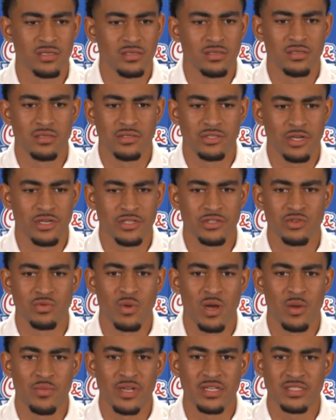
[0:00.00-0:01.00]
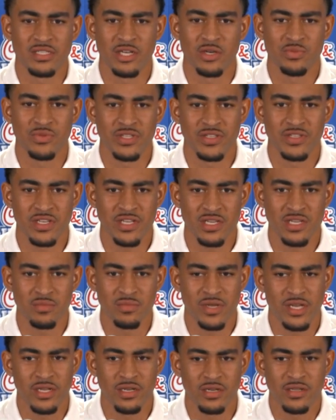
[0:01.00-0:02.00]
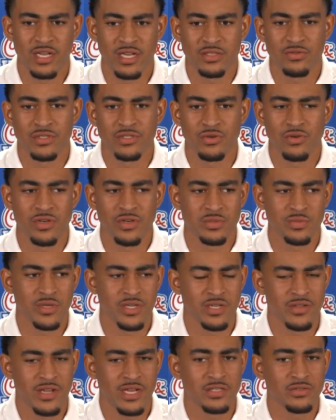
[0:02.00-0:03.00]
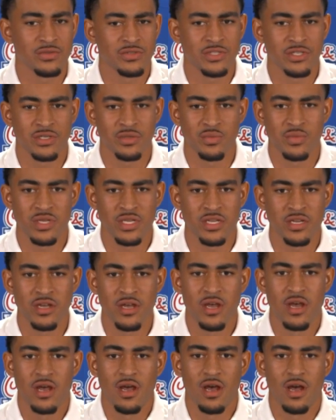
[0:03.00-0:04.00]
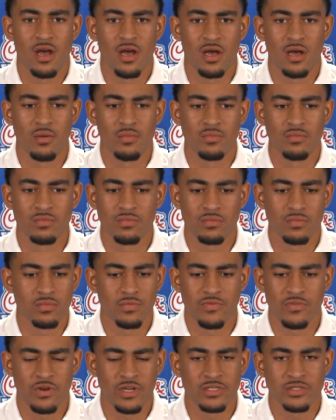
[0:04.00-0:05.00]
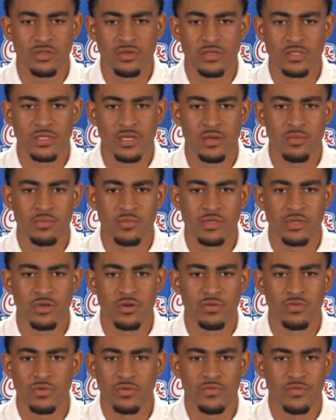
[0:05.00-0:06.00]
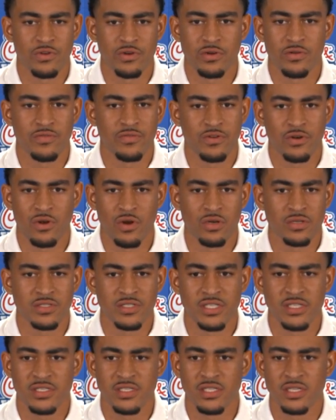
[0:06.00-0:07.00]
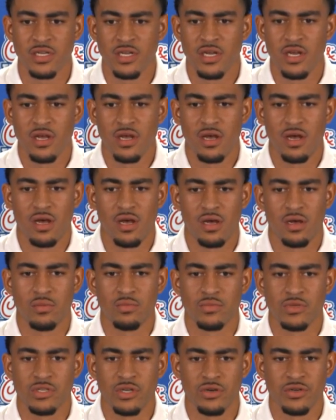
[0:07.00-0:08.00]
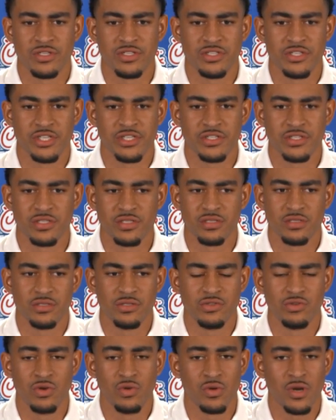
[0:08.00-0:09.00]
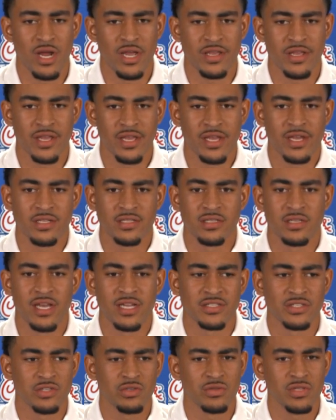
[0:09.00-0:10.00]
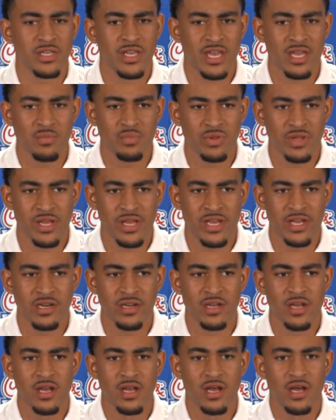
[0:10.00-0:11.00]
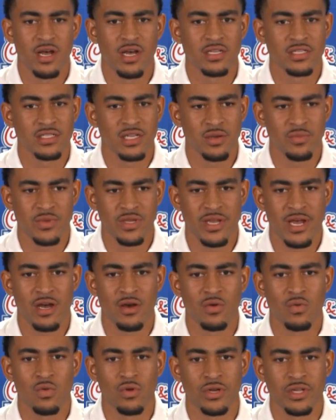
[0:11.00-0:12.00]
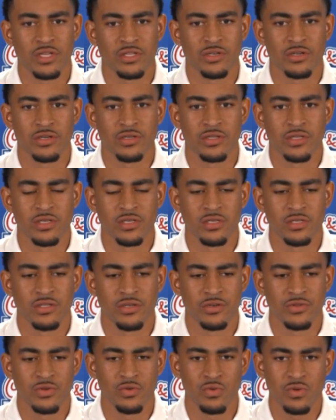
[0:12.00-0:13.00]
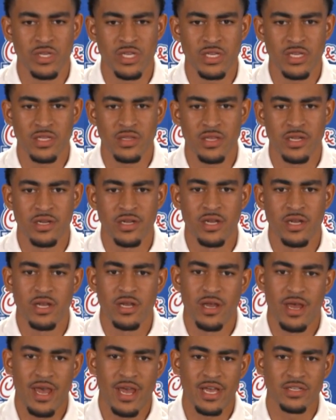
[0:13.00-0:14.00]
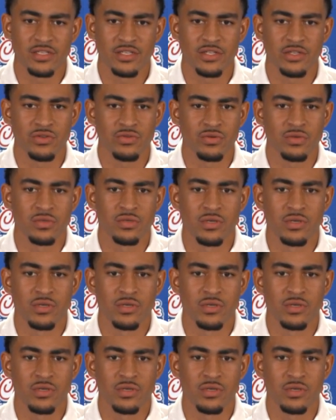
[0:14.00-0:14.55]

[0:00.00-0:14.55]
trying to do my best to help the team. And that's what it's always been, and that's what's going to be. For as long as I'm, you know, for all season, you know, it's just doing what I can to execute the game plan, us coming out, working during the week, and then